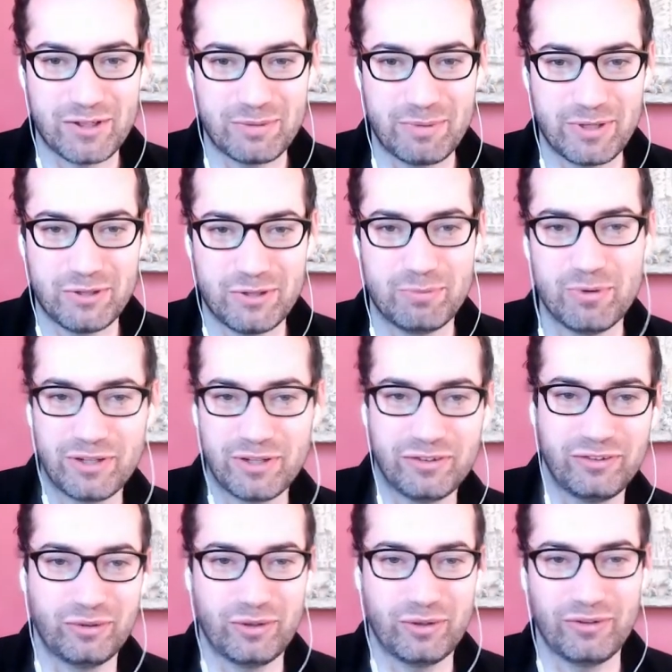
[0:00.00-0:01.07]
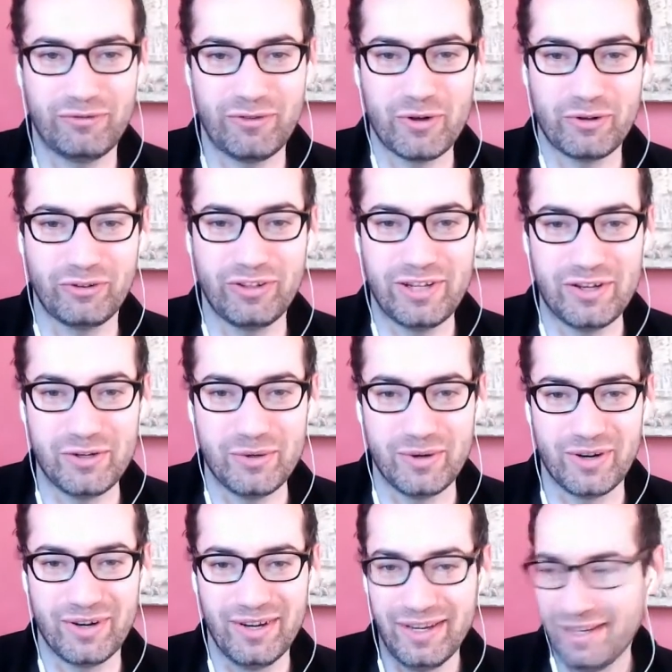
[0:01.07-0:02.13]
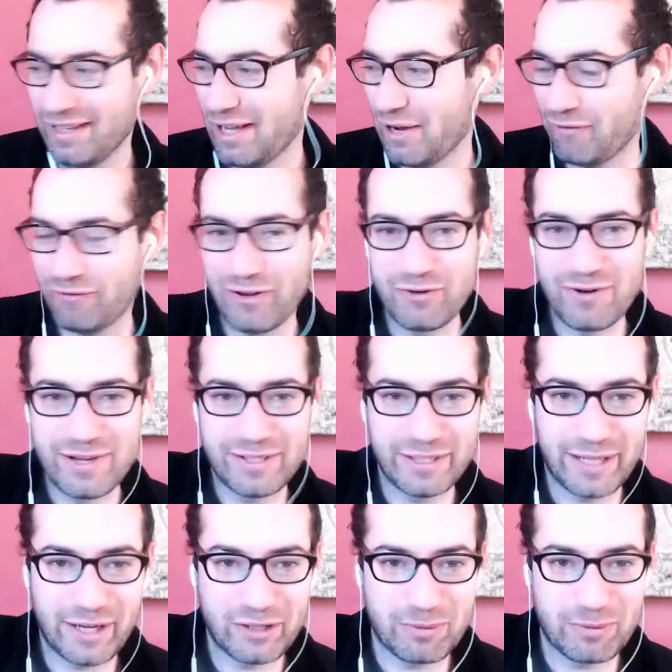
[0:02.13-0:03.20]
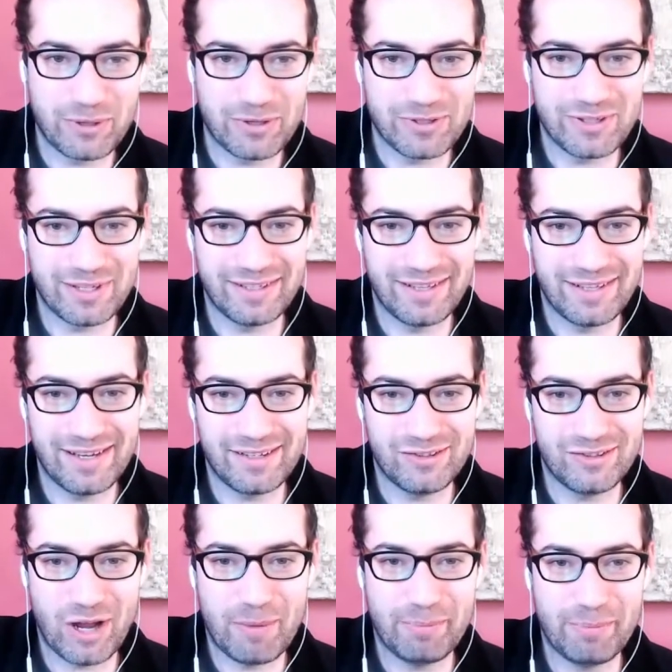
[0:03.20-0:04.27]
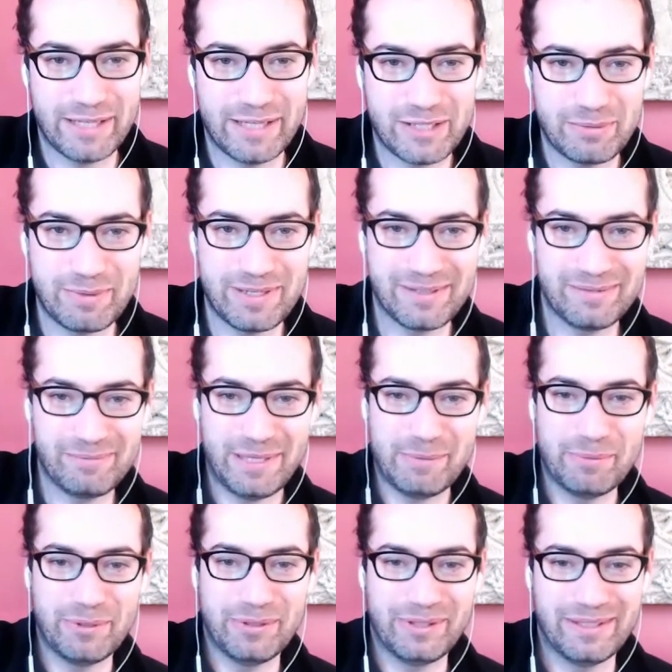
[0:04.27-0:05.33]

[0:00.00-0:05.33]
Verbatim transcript: but do you bring sort of folks in who are kind of fundraising experts and, and job placement people?